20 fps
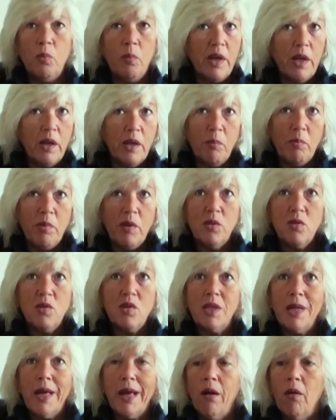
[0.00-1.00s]
being abused
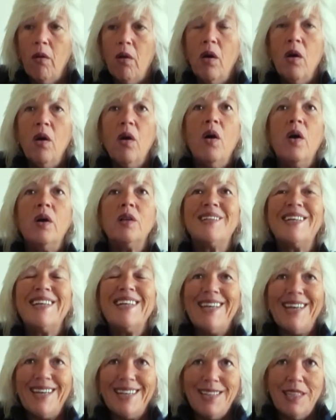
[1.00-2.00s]
now, to
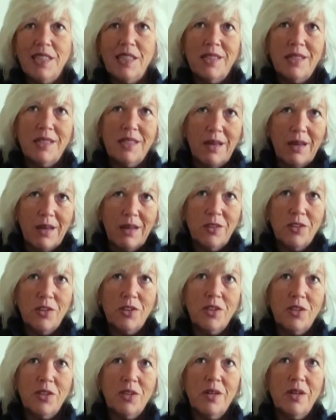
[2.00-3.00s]
get in touch.
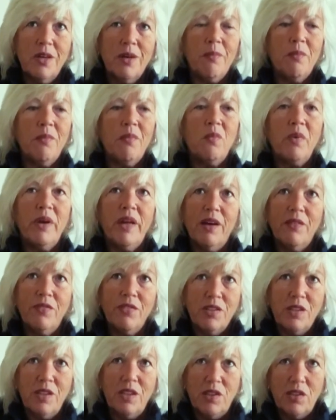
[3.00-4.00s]
Um, we have
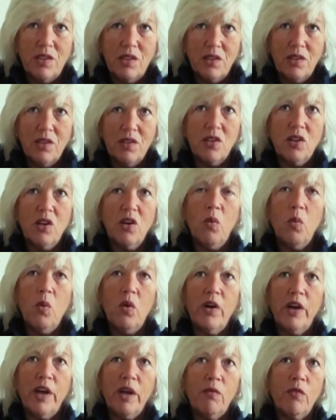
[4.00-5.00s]
solicitors that are
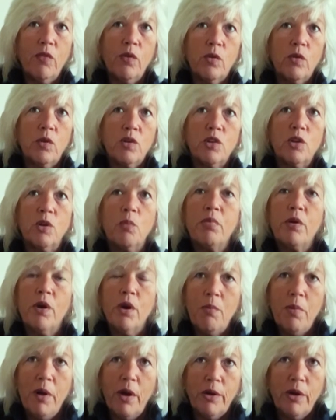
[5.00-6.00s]
working for us on a pro
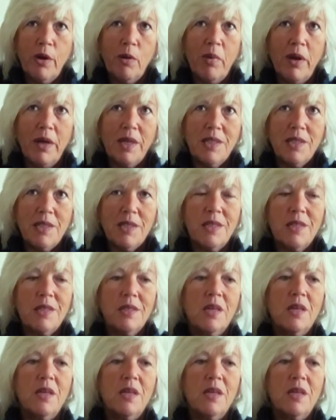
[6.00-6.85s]
bono basis.